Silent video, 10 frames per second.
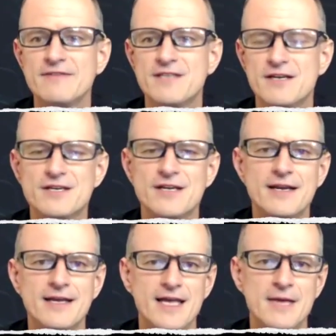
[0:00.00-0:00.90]
session
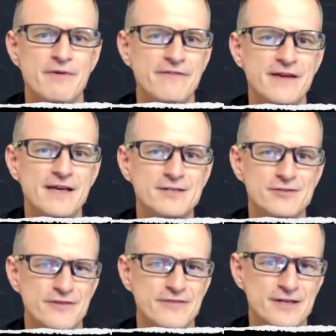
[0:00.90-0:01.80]
on
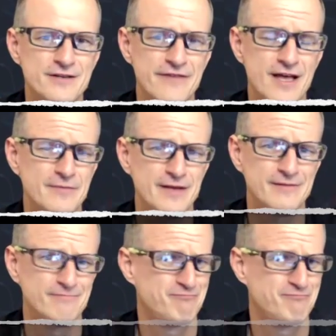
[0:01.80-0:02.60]
empathy-driven development.